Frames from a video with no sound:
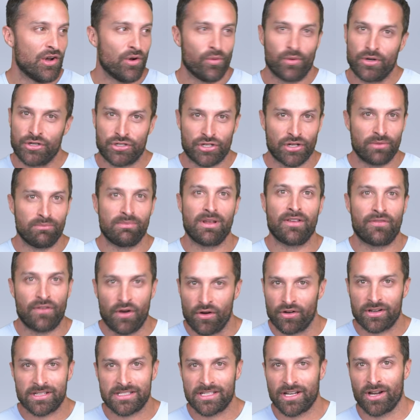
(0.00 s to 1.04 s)
We shouldn't be
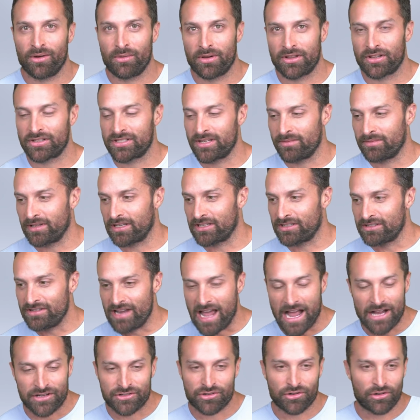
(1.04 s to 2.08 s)
focusing on whether something's
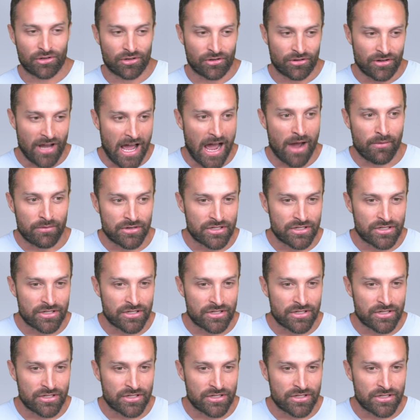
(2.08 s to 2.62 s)
natural or not.